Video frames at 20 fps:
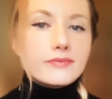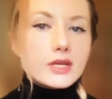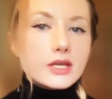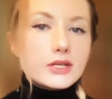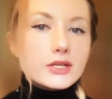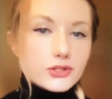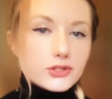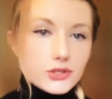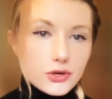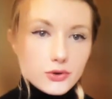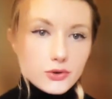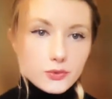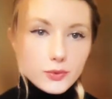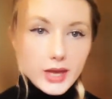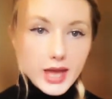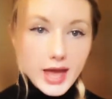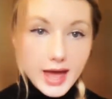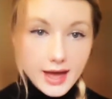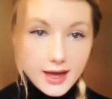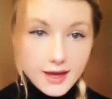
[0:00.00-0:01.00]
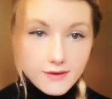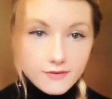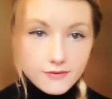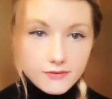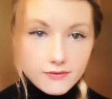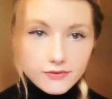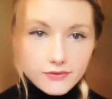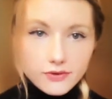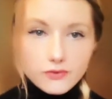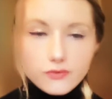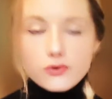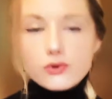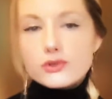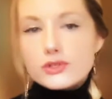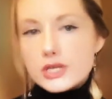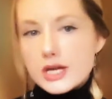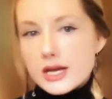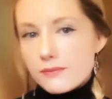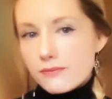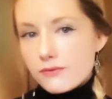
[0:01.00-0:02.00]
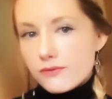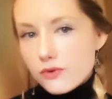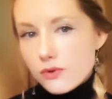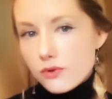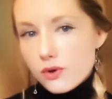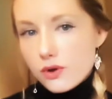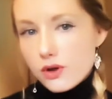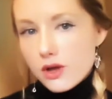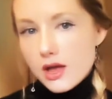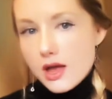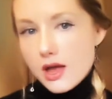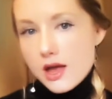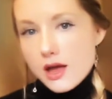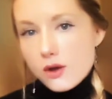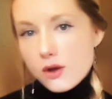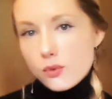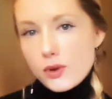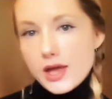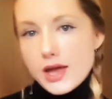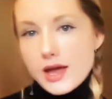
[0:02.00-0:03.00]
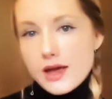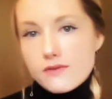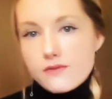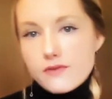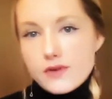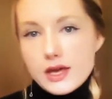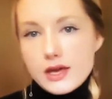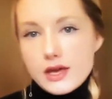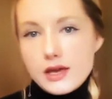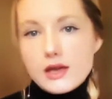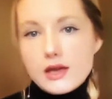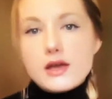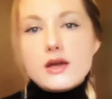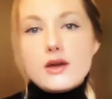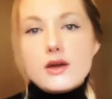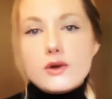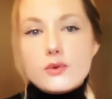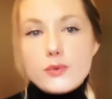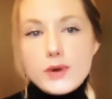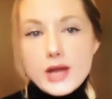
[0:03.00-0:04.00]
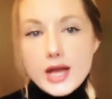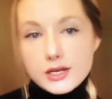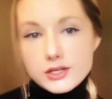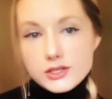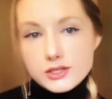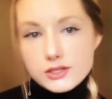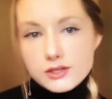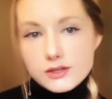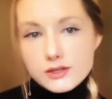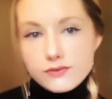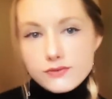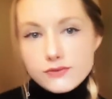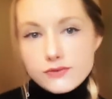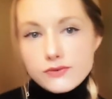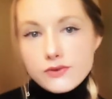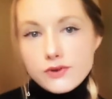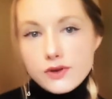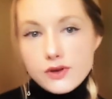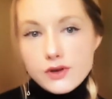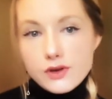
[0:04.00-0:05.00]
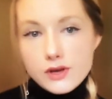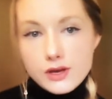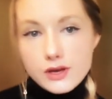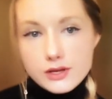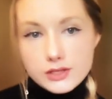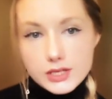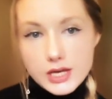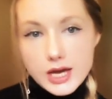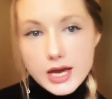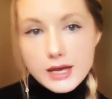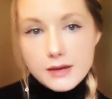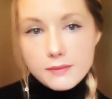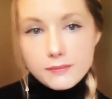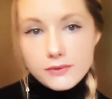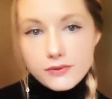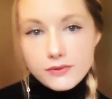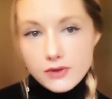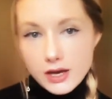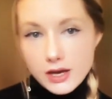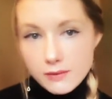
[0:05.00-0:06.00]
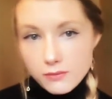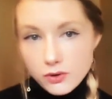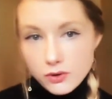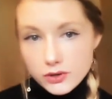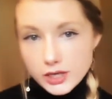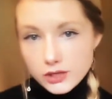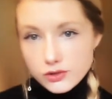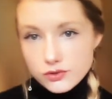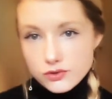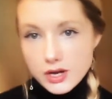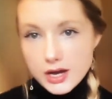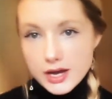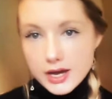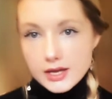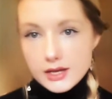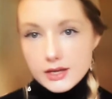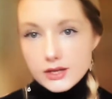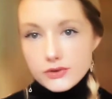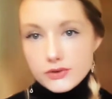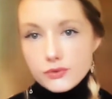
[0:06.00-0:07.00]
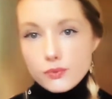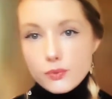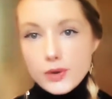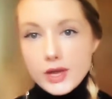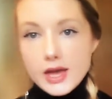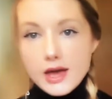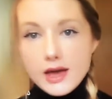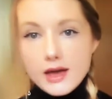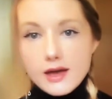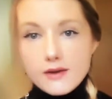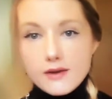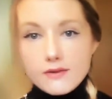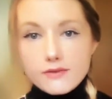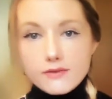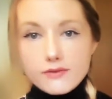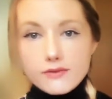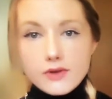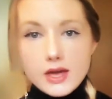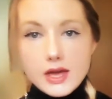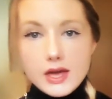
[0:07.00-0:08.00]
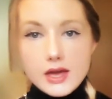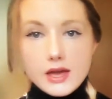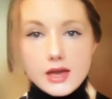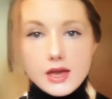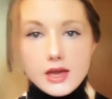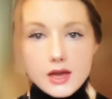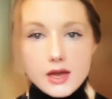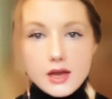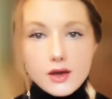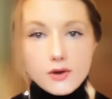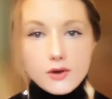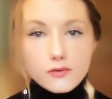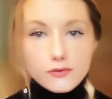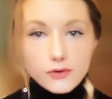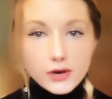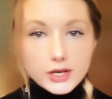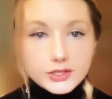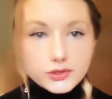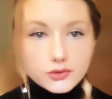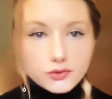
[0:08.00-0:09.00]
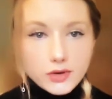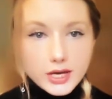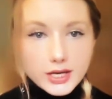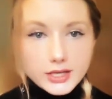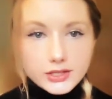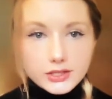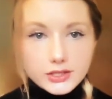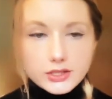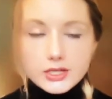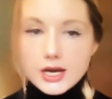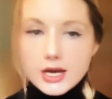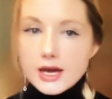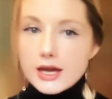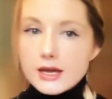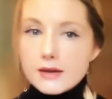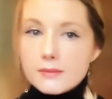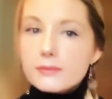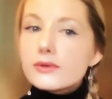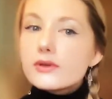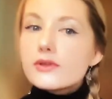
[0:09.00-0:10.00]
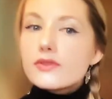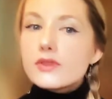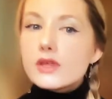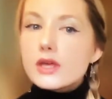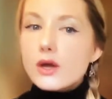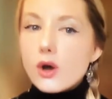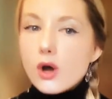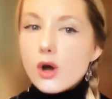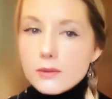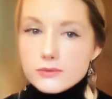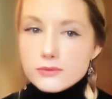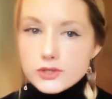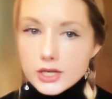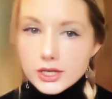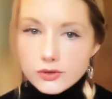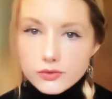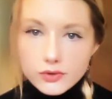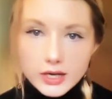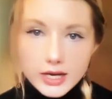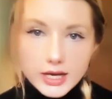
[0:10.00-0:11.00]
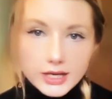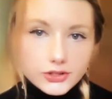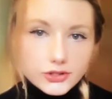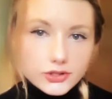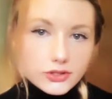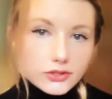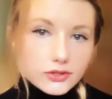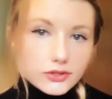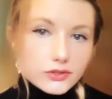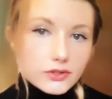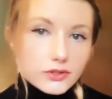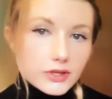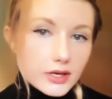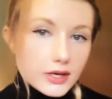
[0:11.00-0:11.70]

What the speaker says: So we have, for type 4, we have a reactive type in the harmonic triad, we have a frustrated type in the object relational